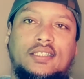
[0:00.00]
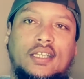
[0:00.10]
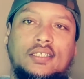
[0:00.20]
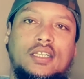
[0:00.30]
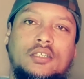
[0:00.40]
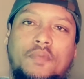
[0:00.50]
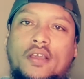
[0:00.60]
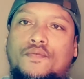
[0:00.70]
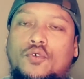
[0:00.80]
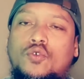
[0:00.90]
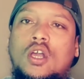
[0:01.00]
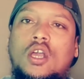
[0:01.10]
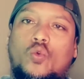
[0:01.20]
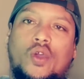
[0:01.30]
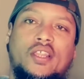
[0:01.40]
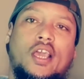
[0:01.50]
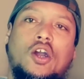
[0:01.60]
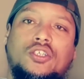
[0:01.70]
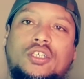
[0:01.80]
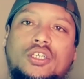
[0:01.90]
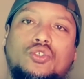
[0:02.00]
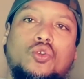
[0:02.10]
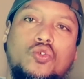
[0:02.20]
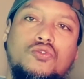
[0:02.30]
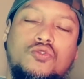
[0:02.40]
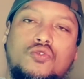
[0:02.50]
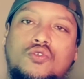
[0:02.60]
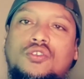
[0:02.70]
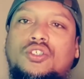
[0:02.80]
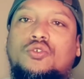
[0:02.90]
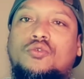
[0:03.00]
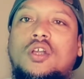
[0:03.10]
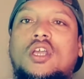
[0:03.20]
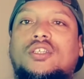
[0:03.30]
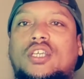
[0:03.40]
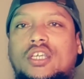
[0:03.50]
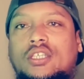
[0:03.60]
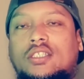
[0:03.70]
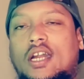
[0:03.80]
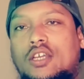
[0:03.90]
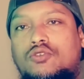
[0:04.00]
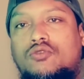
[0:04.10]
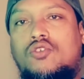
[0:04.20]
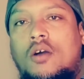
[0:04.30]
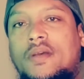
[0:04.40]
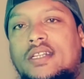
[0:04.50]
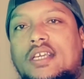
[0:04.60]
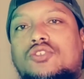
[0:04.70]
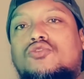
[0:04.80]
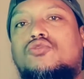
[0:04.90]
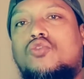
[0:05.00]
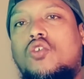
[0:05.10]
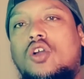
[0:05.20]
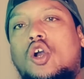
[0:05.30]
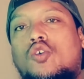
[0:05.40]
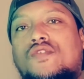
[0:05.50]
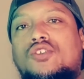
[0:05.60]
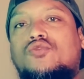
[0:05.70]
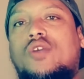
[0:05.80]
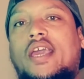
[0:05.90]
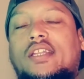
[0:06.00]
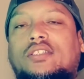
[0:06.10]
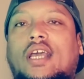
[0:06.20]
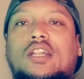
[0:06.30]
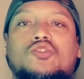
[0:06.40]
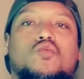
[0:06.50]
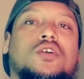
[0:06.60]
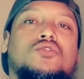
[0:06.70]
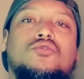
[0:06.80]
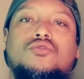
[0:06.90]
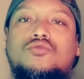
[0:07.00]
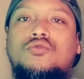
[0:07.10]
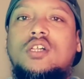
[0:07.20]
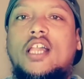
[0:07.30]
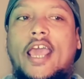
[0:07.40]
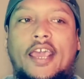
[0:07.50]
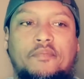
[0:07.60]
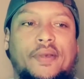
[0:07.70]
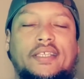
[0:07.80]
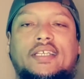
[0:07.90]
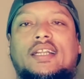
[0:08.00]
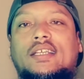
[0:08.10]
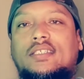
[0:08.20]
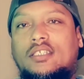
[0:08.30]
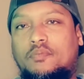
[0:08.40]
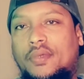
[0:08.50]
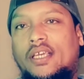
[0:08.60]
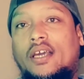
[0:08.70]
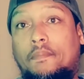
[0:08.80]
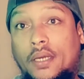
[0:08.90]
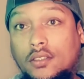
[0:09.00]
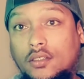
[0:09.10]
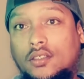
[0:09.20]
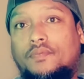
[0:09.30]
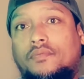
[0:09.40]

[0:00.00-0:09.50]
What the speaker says: disrespectful, where she is rude towards you, she is trying to dominate you, talk over you, and tell you what to do, and basically just be a bitch.